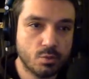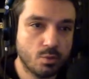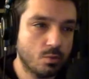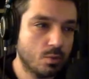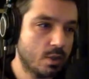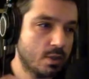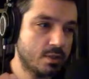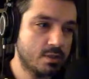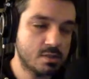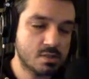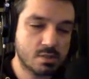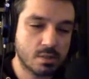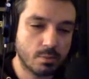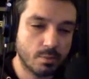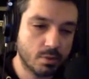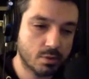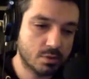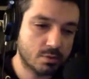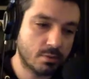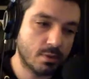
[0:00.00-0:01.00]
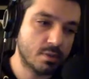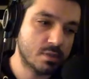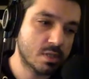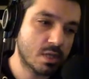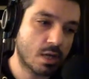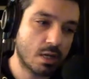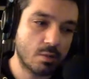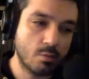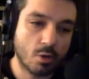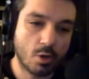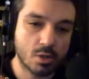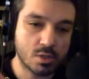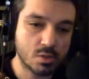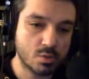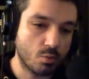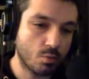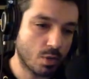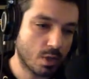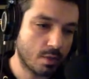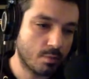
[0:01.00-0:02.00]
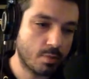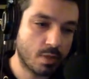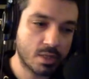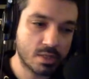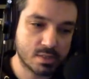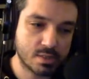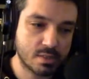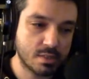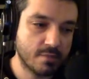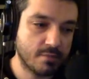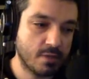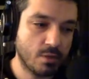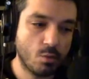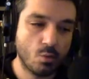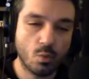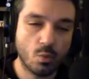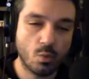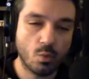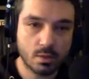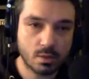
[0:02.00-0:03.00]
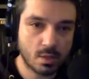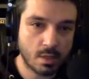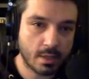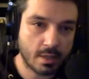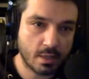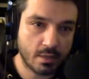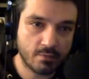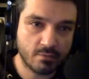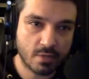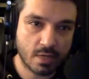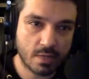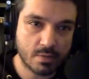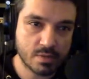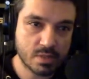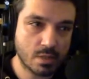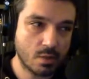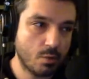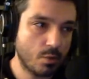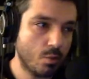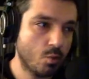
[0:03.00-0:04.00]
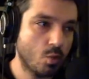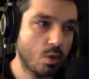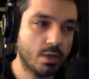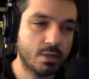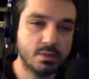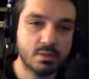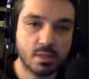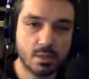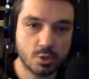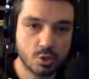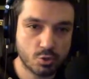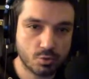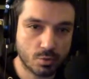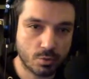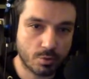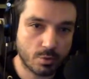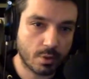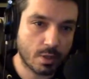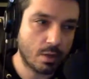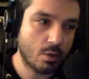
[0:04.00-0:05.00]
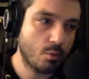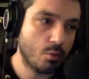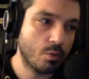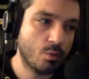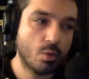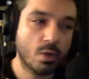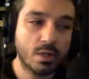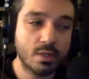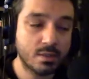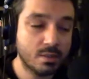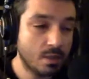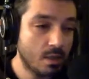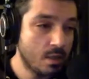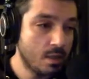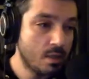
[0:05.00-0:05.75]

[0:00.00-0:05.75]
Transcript: We wanted this thing built around Scotty Barnes. We wanted positivity. We wanted the negative vibes out. We wanted Dennis Schroeder out. We wanted